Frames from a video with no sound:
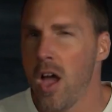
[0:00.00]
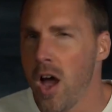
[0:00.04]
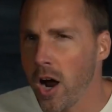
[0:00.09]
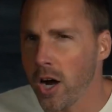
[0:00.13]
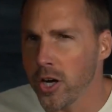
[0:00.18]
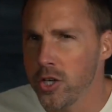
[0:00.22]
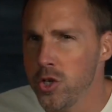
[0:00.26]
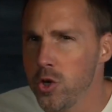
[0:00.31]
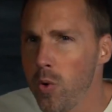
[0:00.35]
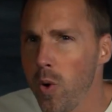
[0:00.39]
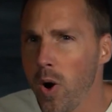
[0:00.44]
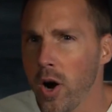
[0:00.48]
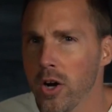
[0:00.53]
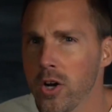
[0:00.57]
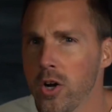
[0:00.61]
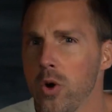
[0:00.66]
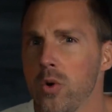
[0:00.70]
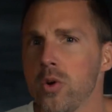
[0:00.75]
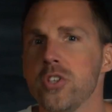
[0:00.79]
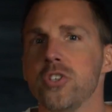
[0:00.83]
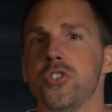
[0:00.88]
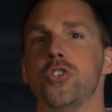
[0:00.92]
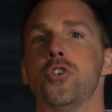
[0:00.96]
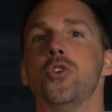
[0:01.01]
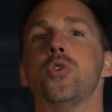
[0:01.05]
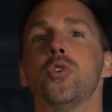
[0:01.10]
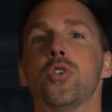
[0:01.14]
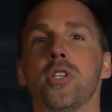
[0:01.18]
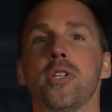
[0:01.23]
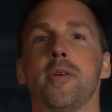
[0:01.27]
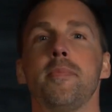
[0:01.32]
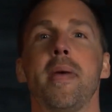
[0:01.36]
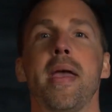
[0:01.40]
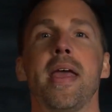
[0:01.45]
A QR code is
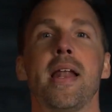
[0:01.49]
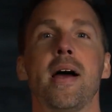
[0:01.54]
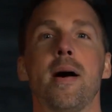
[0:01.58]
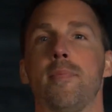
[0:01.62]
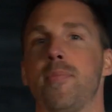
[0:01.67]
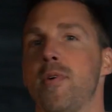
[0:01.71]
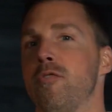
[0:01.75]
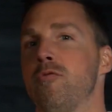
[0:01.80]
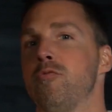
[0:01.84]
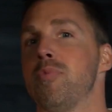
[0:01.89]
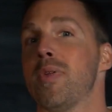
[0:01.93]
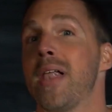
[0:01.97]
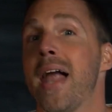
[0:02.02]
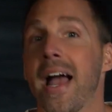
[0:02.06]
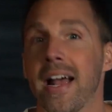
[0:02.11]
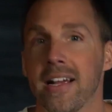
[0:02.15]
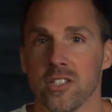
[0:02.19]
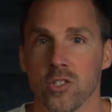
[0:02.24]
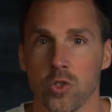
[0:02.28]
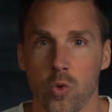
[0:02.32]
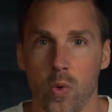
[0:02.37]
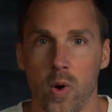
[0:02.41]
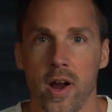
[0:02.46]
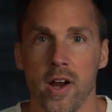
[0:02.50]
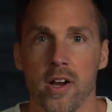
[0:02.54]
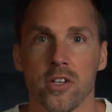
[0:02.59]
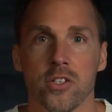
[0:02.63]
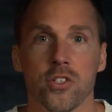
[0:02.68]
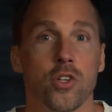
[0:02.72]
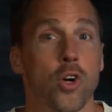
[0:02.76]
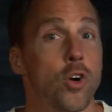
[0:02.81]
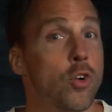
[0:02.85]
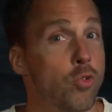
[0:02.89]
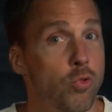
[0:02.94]
usually made up of black
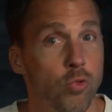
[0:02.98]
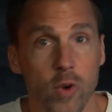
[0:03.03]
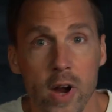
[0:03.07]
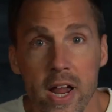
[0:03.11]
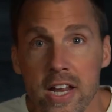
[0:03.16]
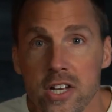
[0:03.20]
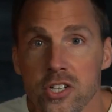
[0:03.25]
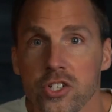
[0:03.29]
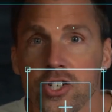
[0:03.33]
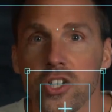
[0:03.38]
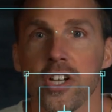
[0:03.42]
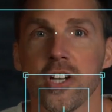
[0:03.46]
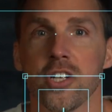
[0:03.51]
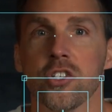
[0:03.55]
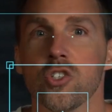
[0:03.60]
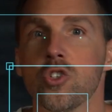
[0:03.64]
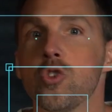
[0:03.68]
squares arranged in a